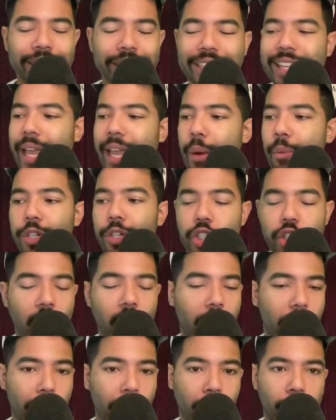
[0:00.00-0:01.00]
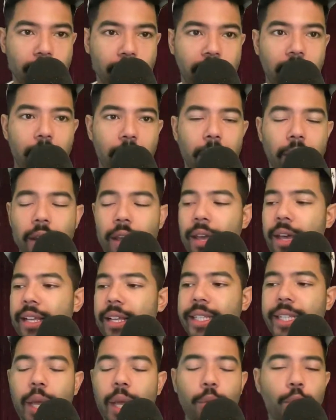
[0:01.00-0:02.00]
Same with Jock Peterson,
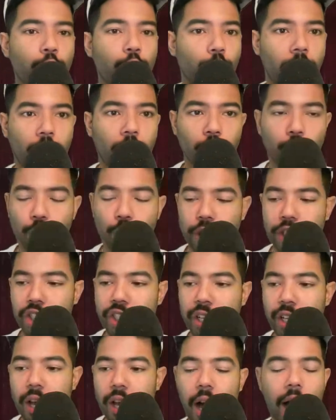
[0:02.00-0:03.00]
same with Randall Grichuk.